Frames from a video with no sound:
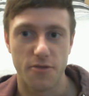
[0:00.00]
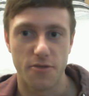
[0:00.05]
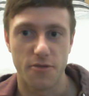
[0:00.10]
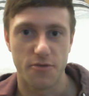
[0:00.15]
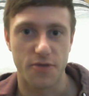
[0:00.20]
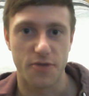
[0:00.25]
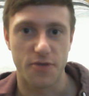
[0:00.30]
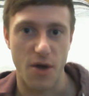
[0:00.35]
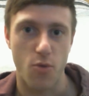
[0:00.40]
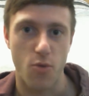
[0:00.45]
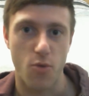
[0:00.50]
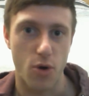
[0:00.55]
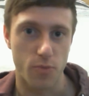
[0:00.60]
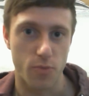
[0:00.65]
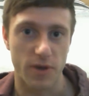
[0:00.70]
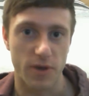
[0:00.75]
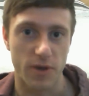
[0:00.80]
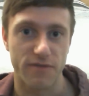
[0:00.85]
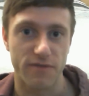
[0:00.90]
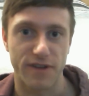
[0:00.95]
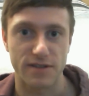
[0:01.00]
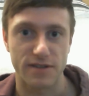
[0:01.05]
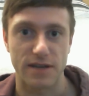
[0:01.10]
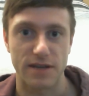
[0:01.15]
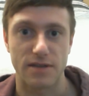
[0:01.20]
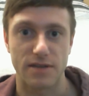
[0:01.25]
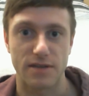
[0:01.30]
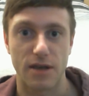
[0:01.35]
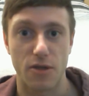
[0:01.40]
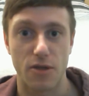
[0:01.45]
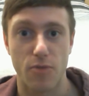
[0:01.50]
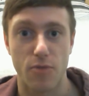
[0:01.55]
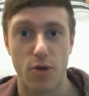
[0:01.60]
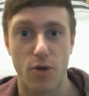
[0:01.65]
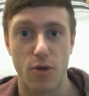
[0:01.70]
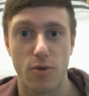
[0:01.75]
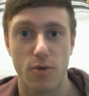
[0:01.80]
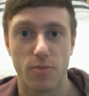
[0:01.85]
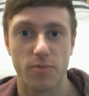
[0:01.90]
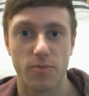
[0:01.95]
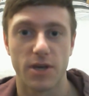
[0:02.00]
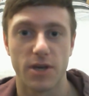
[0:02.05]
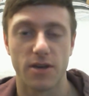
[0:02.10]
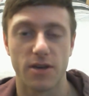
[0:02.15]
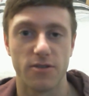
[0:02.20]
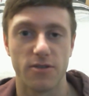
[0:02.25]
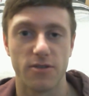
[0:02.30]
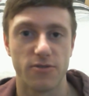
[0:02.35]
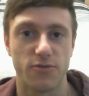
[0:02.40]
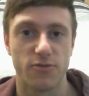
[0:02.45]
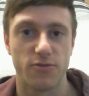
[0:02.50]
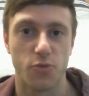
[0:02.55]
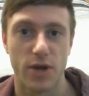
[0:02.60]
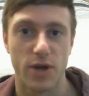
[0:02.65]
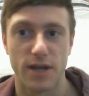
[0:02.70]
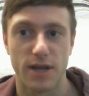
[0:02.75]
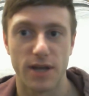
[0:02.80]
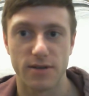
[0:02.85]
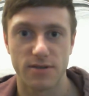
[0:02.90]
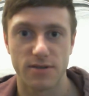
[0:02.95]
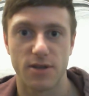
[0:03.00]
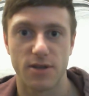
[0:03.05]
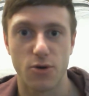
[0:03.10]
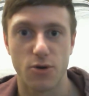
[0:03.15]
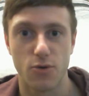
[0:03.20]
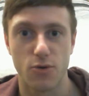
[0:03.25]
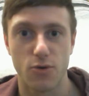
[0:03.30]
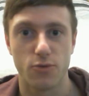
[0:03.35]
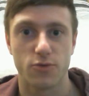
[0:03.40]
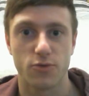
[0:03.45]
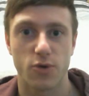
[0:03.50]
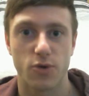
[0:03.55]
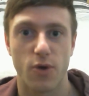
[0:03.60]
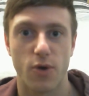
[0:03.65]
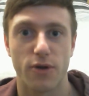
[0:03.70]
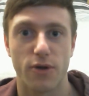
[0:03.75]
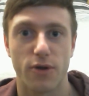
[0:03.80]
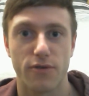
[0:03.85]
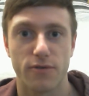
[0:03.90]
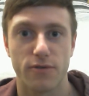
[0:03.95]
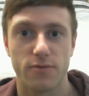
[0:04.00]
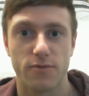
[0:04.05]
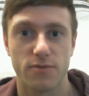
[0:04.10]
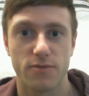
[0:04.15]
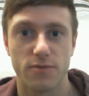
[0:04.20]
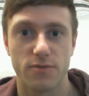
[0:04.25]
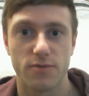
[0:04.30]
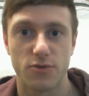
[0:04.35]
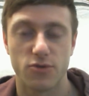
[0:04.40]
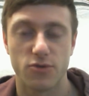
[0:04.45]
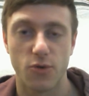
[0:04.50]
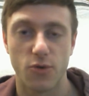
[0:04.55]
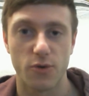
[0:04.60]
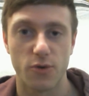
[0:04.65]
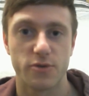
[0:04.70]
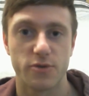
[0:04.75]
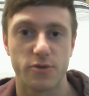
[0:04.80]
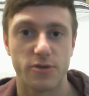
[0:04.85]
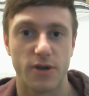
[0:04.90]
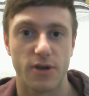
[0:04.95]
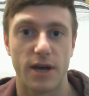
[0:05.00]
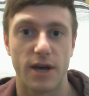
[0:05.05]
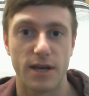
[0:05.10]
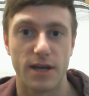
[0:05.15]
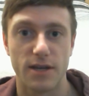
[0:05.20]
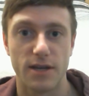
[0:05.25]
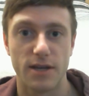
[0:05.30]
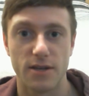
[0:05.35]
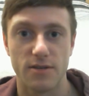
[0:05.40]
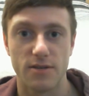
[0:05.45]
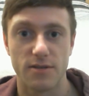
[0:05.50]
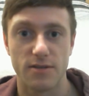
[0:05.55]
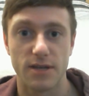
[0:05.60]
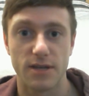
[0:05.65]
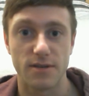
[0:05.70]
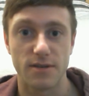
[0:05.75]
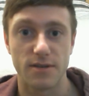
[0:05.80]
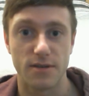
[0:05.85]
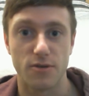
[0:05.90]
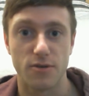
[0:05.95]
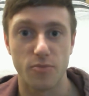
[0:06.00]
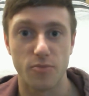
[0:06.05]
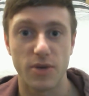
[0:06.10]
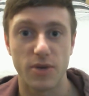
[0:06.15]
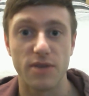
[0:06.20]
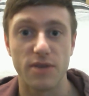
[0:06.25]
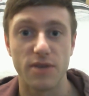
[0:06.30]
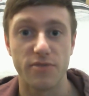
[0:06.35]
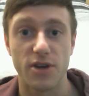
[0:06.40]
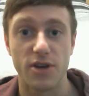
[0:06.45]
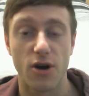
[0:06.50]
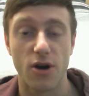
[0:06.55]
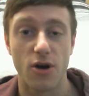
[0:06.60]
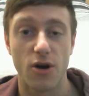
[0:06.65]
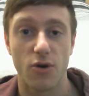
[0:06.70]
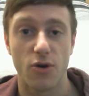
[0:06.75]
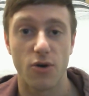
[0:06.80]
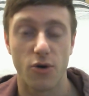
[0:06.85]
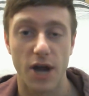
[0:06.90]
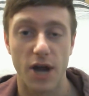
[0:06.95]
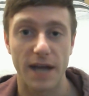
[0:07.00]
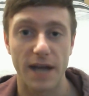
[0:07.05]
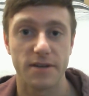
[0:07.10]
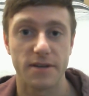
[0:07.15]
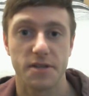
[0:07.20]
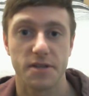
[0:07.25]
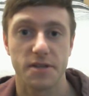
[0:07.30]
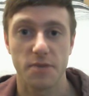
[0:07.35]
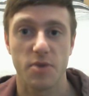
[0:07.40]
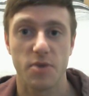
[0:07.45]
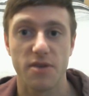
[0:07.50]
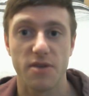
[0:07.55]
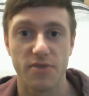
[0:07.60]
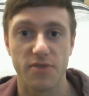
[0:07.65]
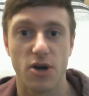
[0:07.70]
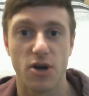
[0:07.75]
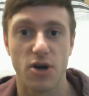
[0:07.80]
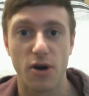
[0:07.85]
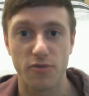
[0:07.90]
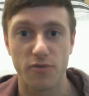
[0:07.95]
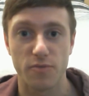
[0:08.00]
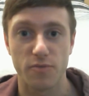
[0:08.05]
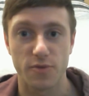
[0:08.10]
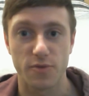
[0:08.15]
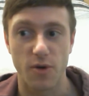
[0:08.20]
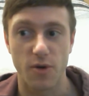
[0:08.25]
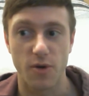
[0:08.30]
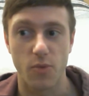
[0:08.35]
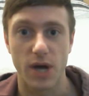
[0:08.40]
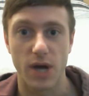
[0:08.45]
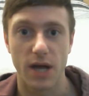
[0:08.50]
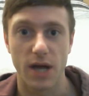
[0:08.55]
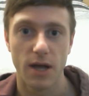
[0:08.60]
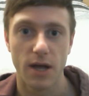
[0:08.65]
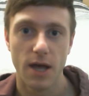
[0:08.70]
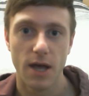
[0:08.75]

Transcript: They won't be fantastic at the moment because we're still trying to source a decent PVR or a HD PVR from somewhere,